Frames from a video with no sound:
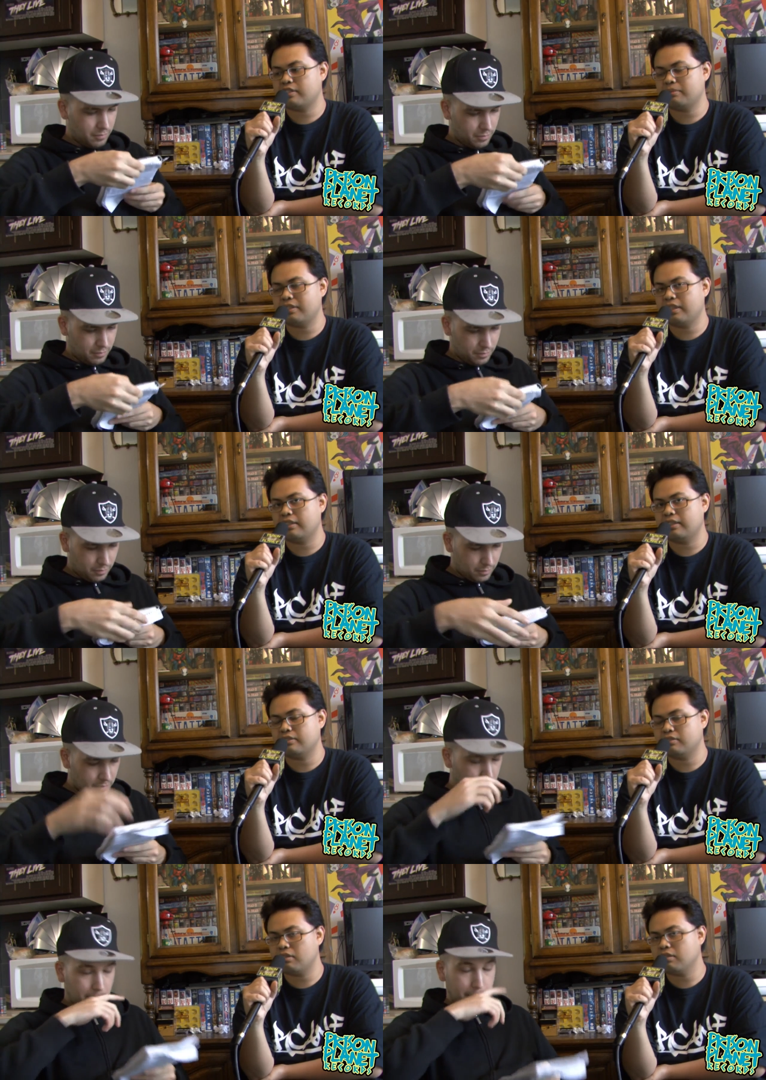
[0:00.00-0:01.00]
Speaker 1: and chips in England
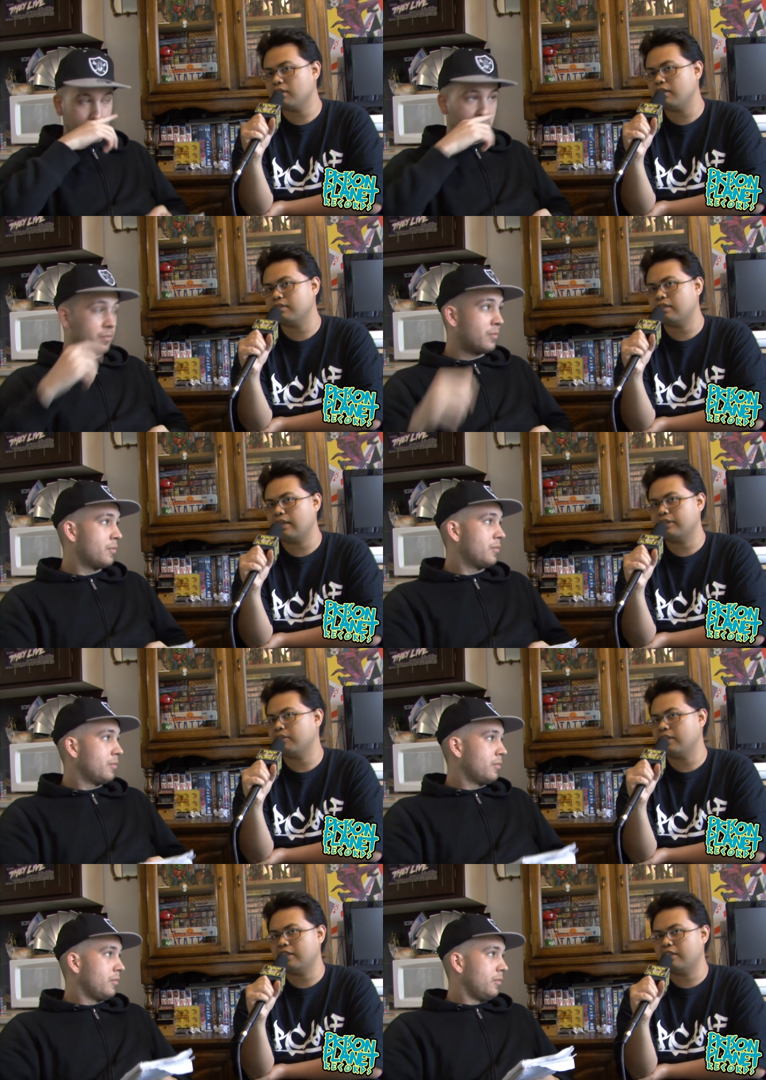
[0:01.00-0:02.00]
is so good, I
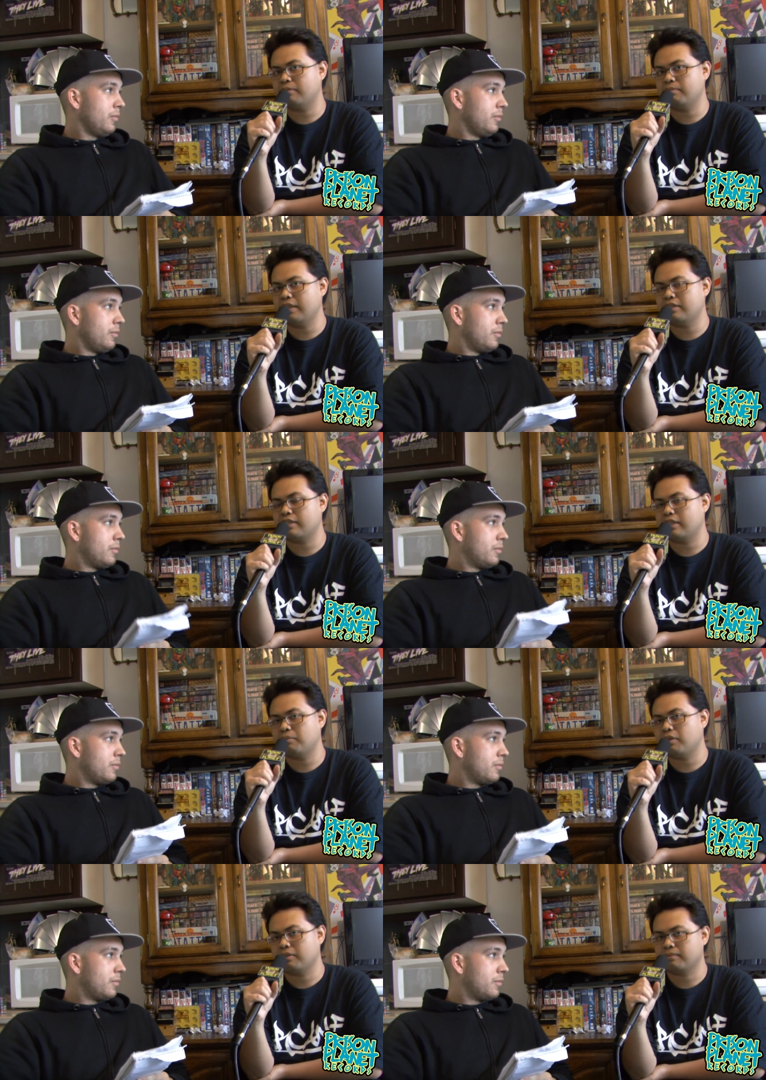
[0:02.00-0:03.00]
don't eat it in Malaysia
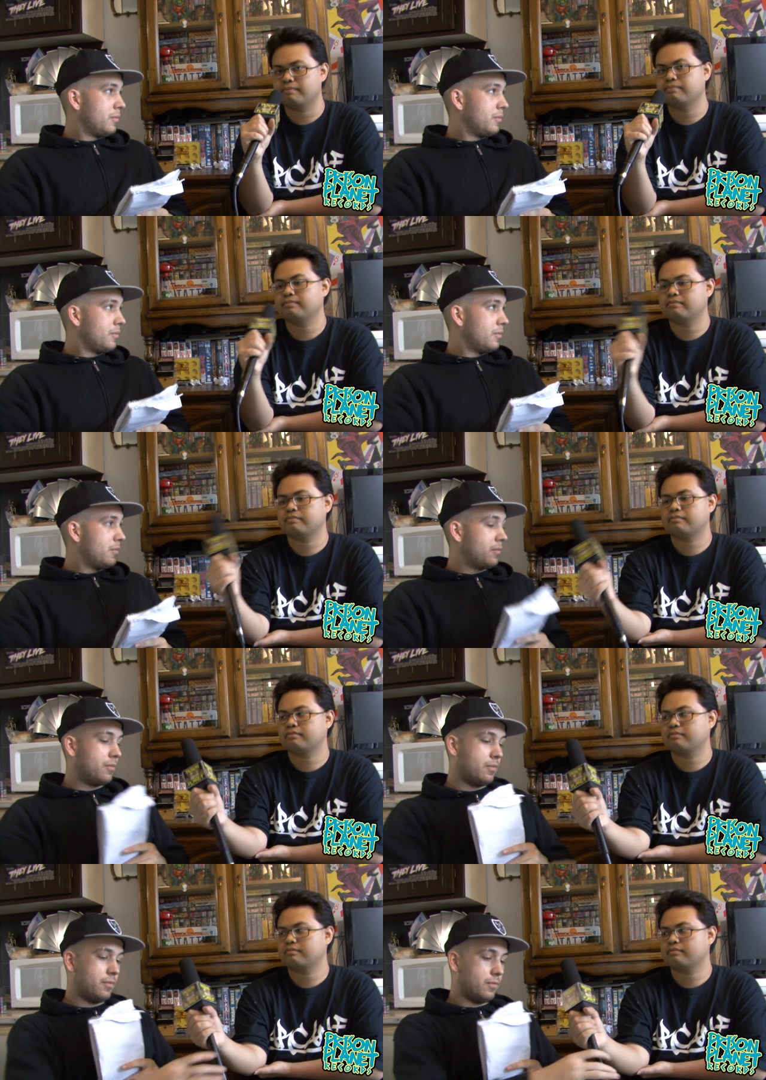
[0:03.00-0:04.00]
anymore.
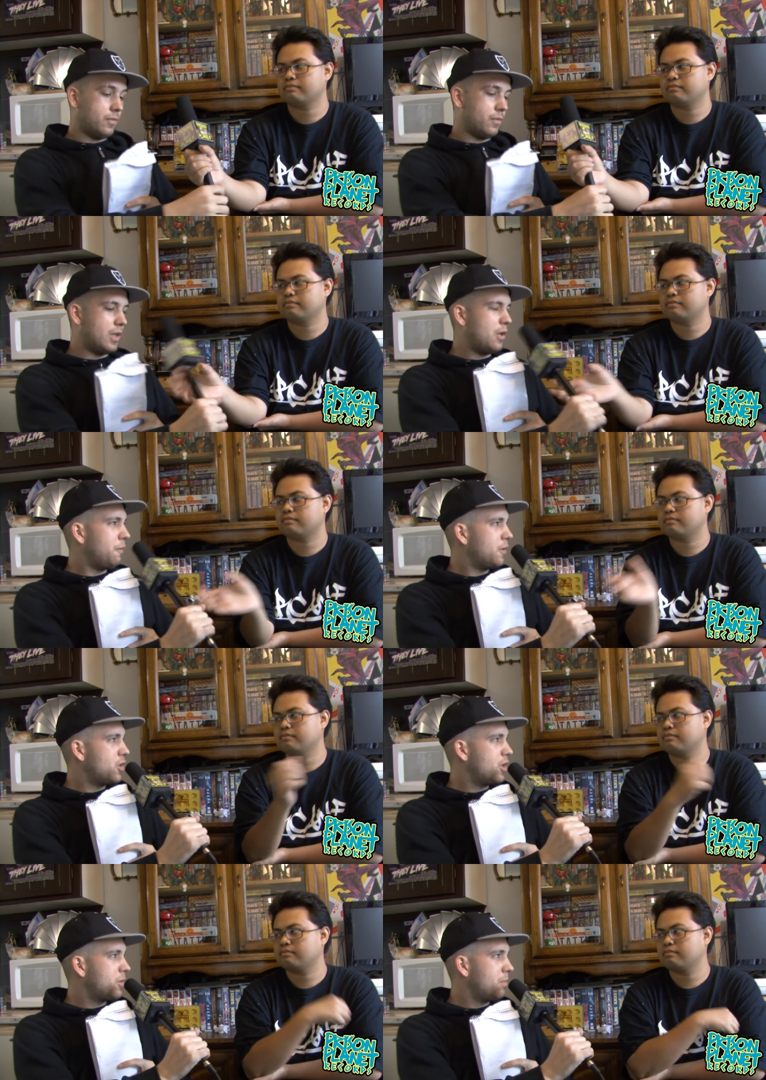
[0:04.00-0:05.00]
Speaker 2: You do fish
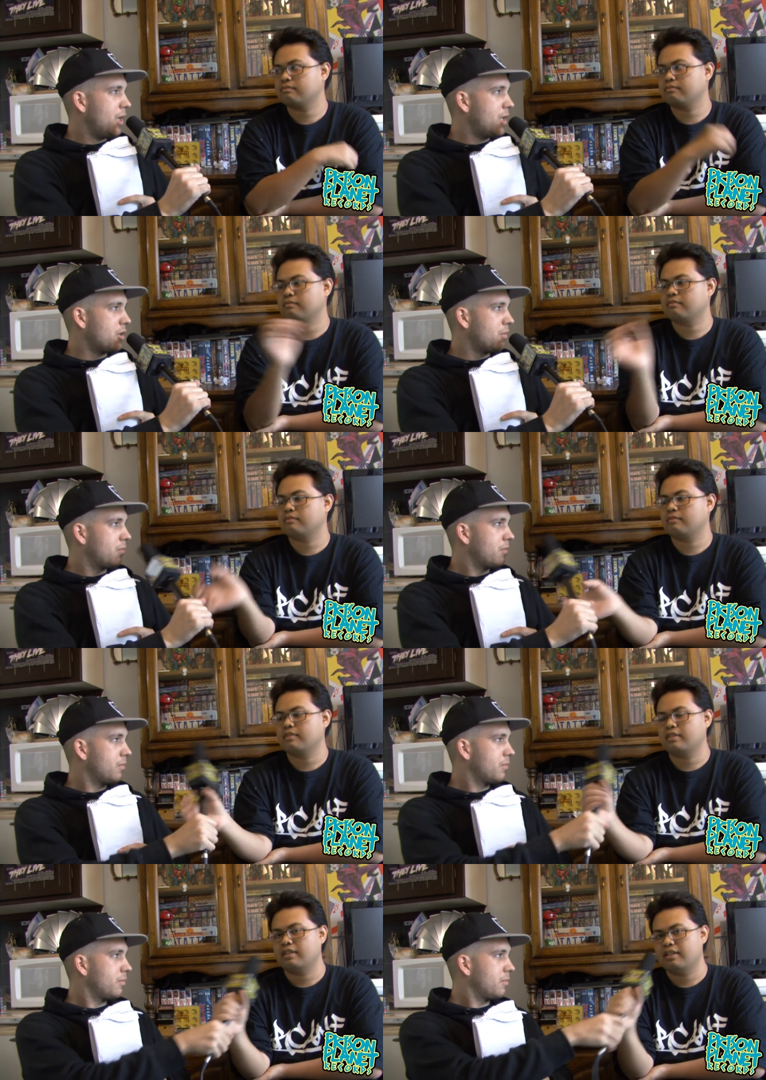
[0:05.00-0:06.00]
and chips in Malaysia?
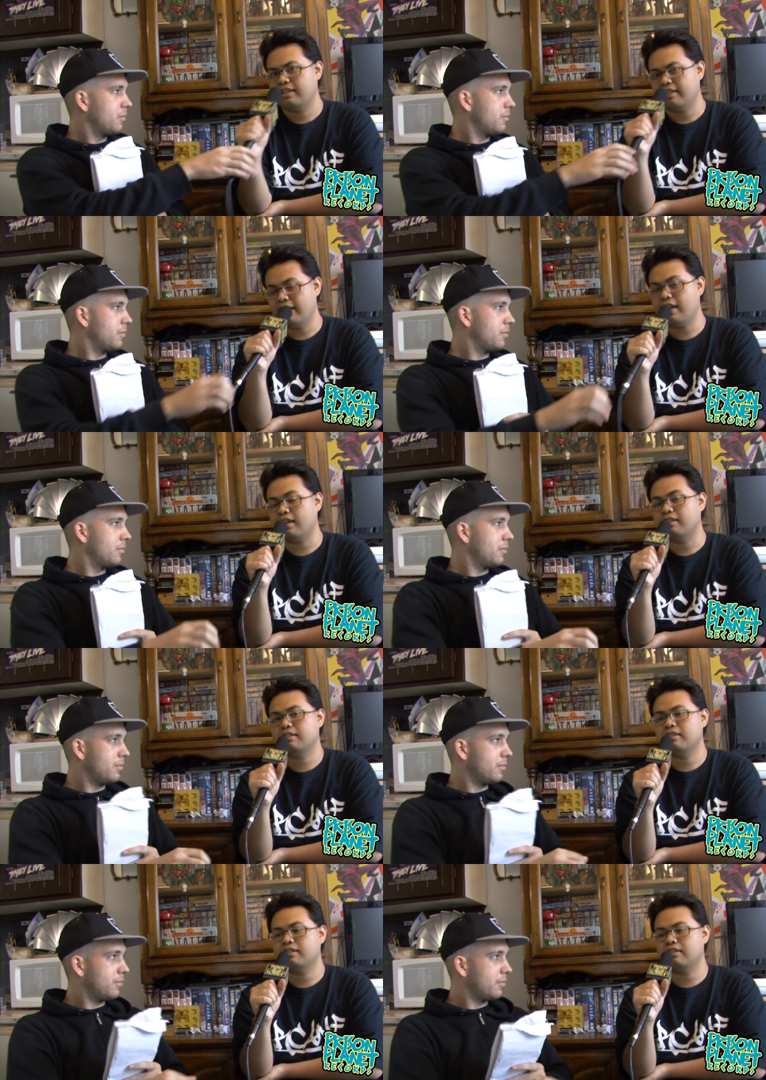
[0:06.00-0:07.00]
Speaker 1: Yeah.
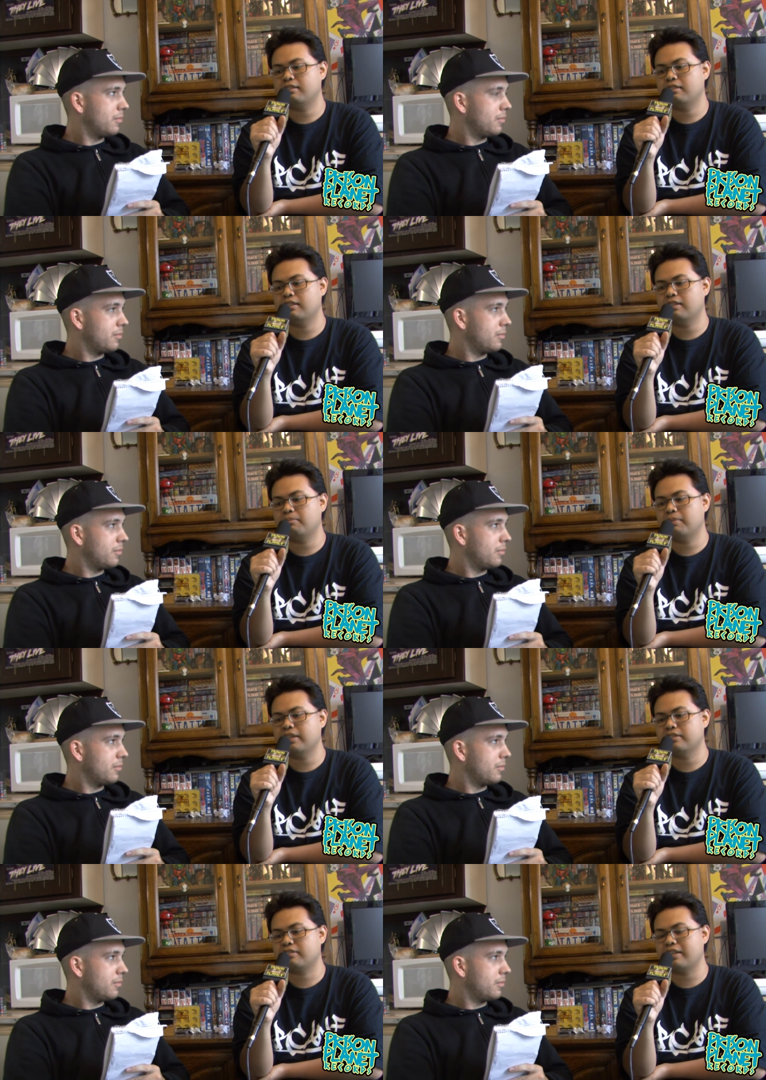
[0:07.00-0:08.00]
Uh,
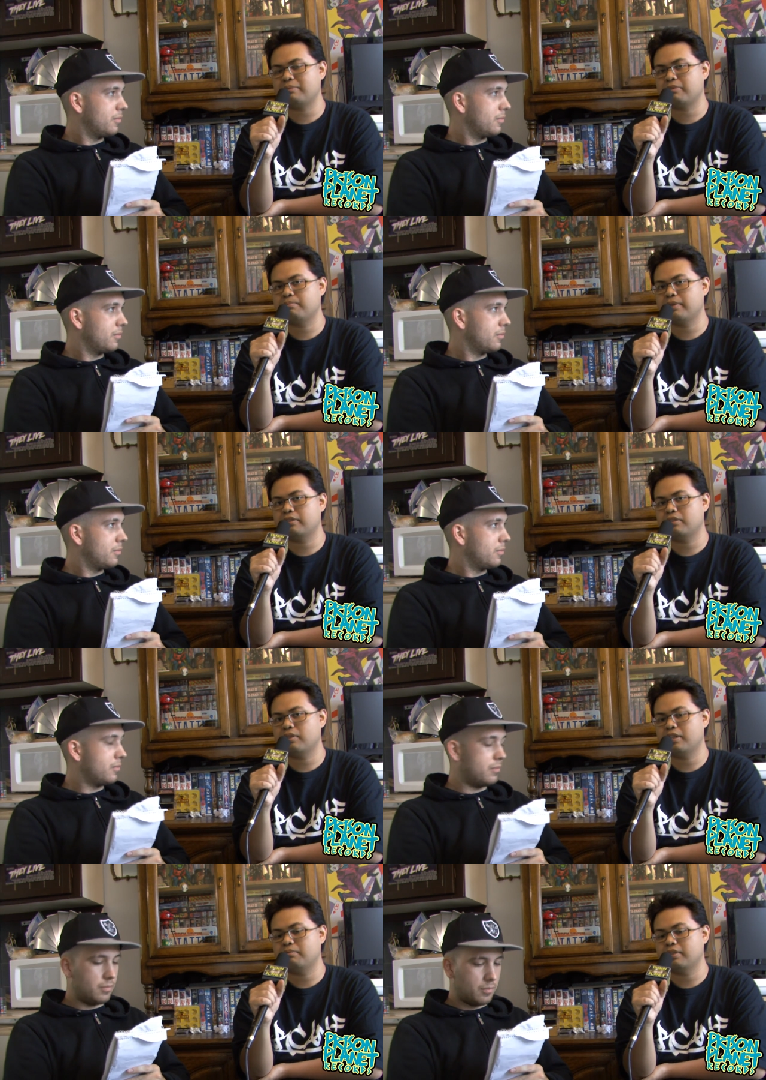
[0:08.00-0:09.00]
but it's crap compared to the
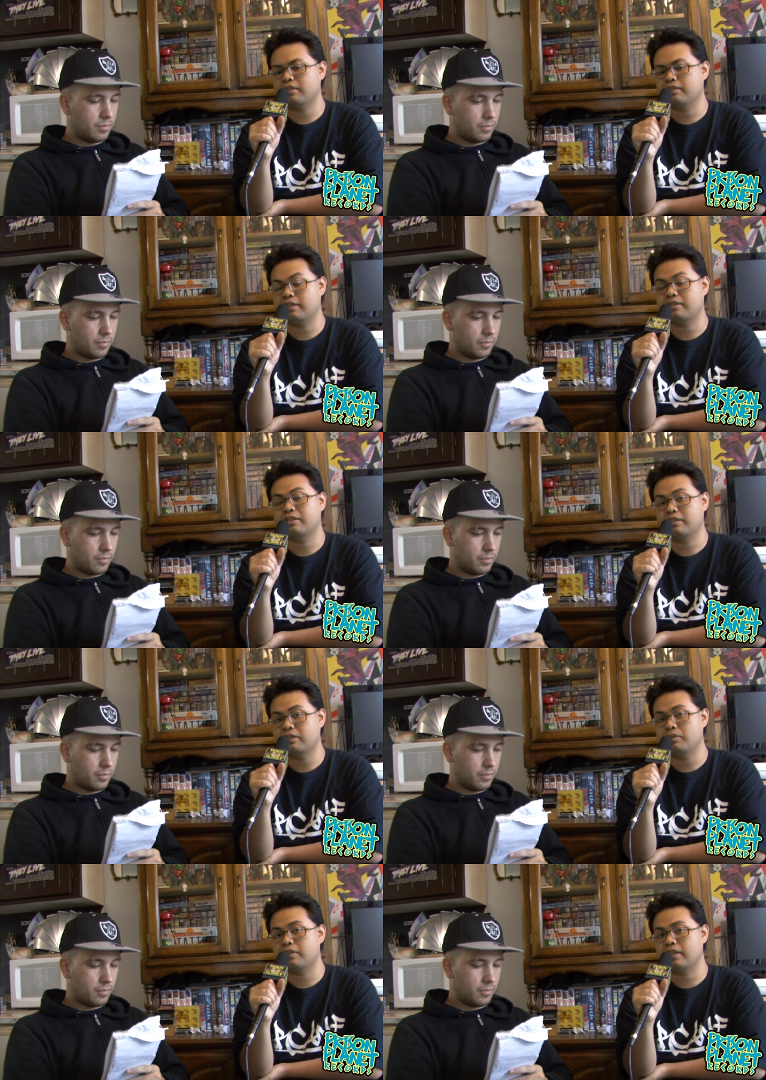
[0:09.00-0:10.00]
one in, in,
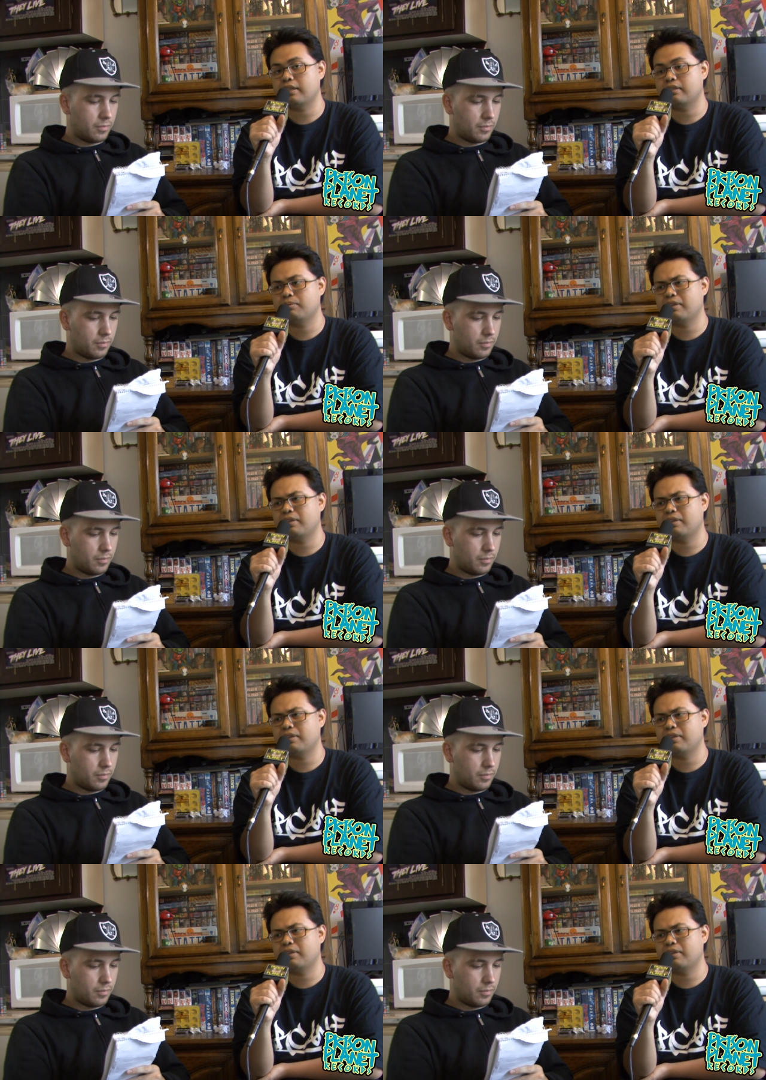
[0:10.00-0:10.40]
in the UK.